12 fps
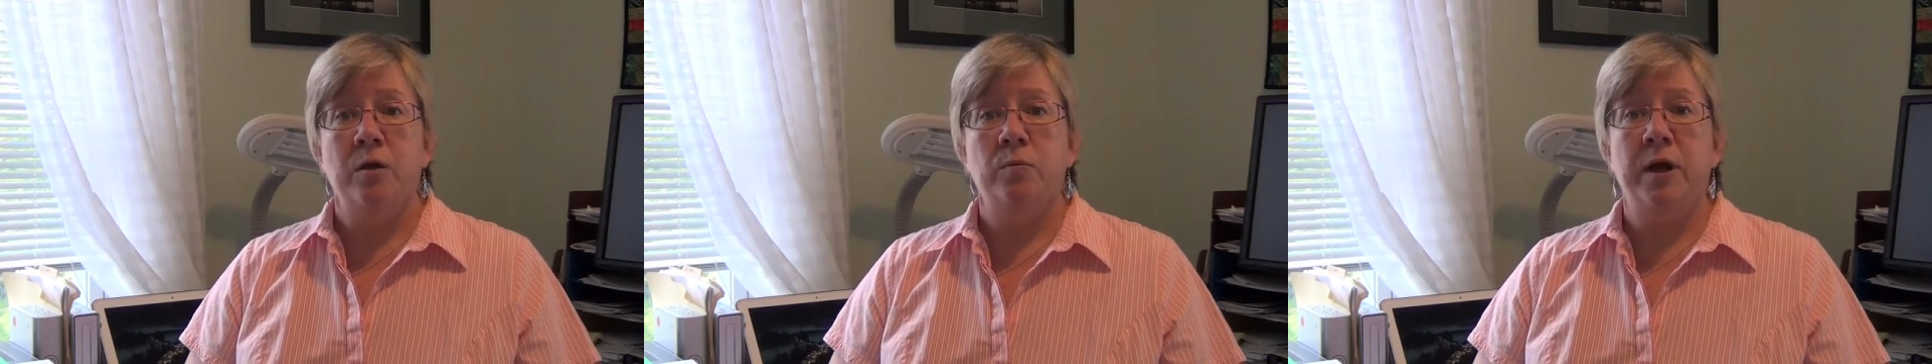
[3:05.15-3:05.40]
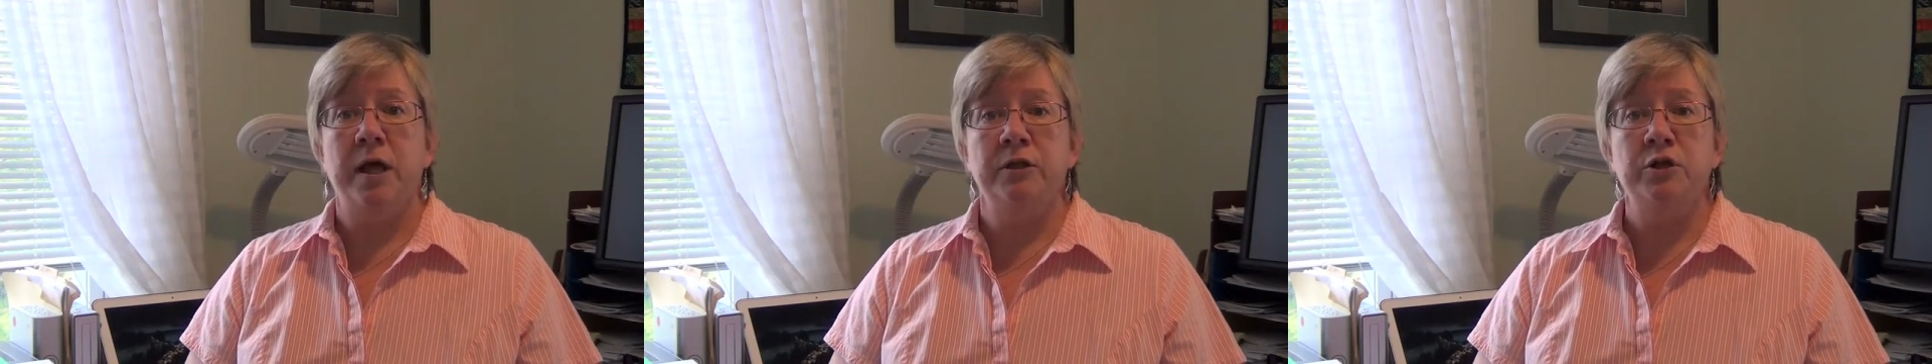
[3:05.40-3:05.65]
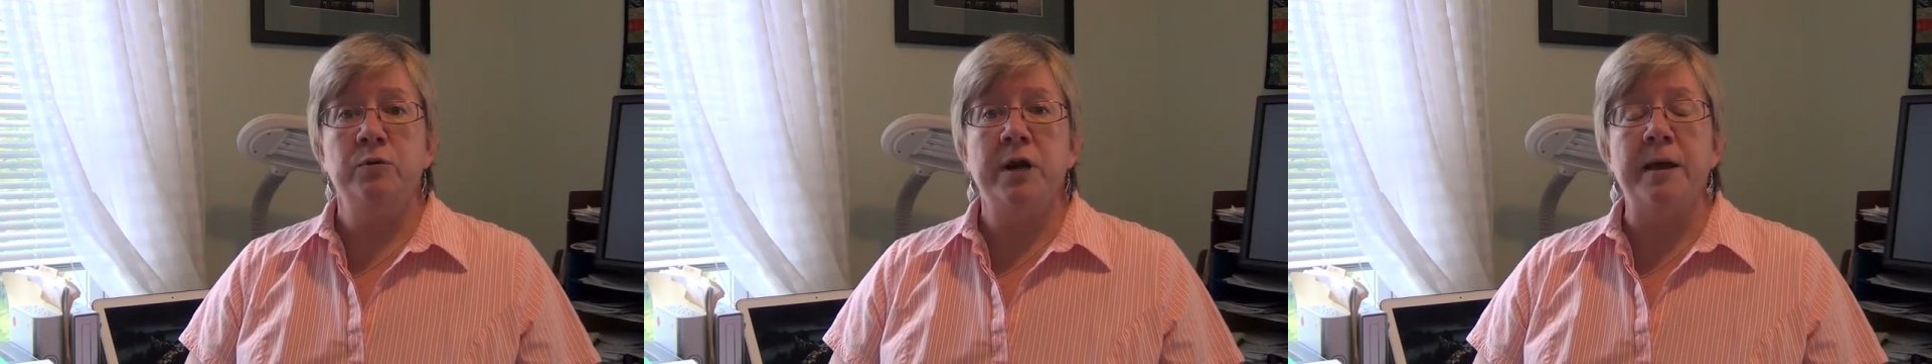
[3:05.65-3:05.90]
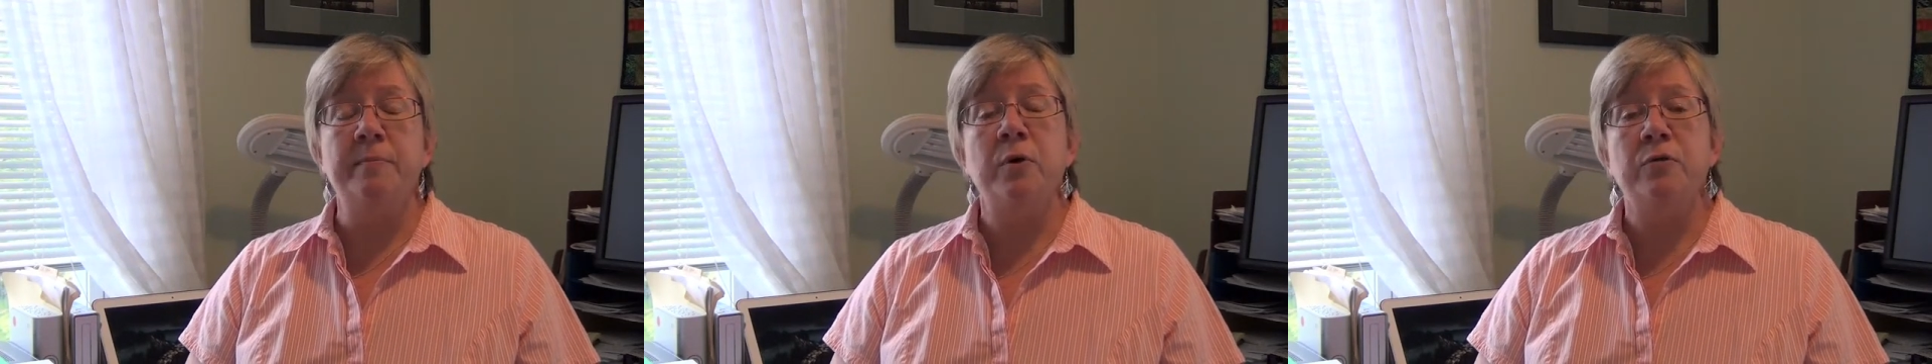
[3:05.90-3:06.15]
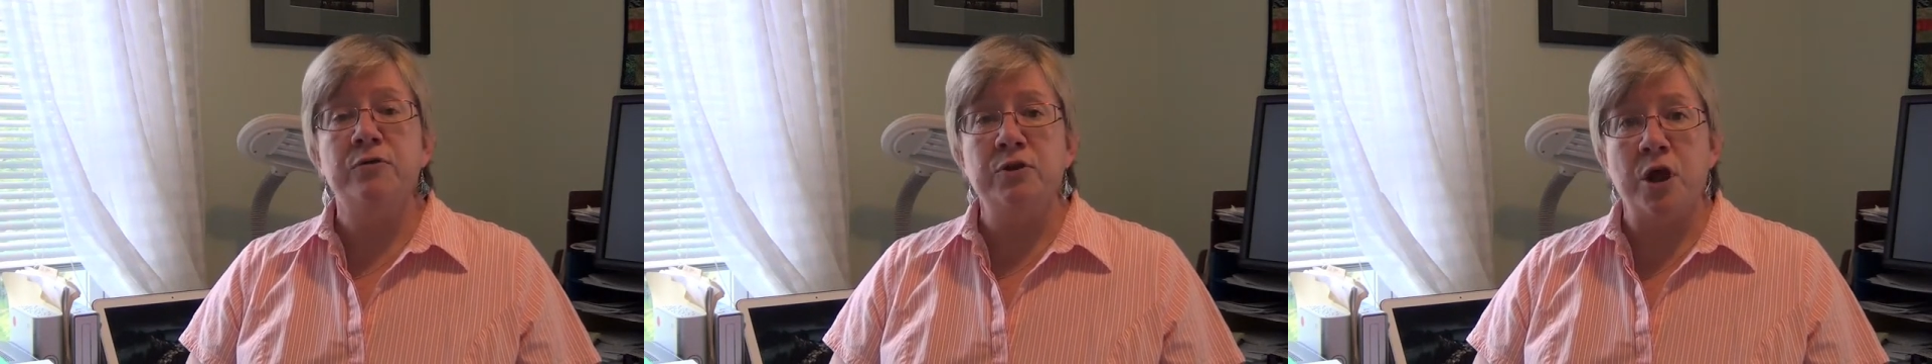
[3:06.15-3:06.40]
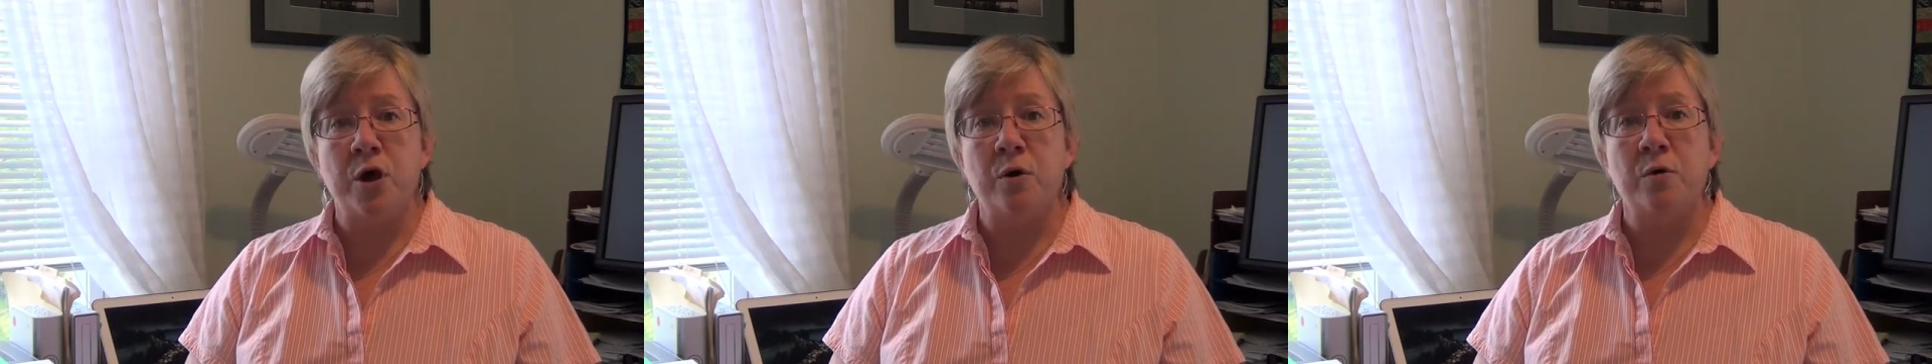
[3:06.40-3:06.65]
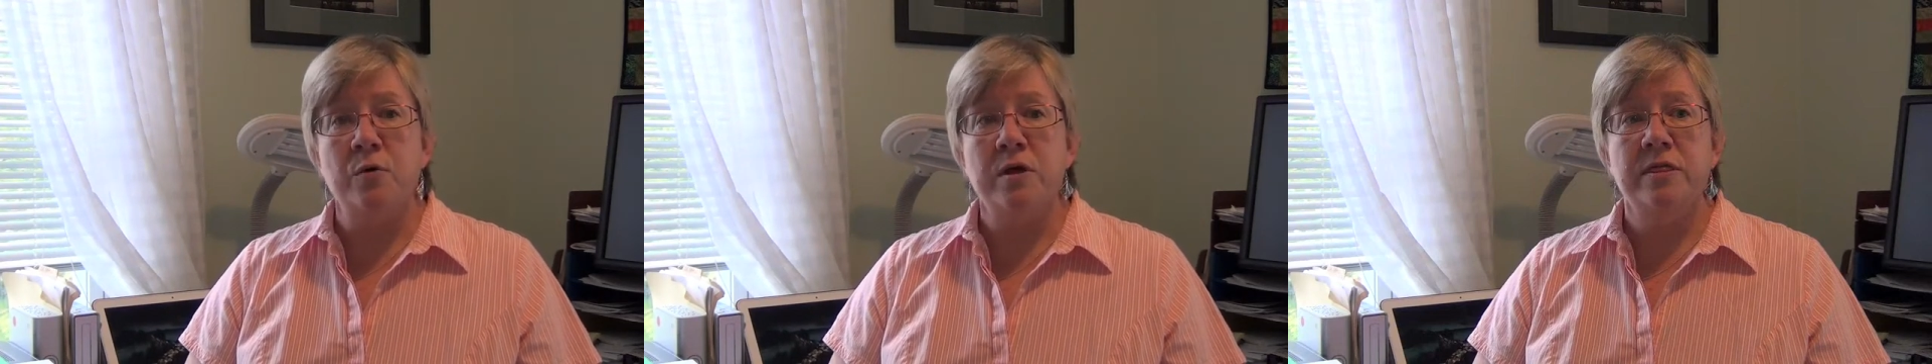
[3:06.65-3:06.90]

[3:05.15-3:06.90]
Well, you and I both know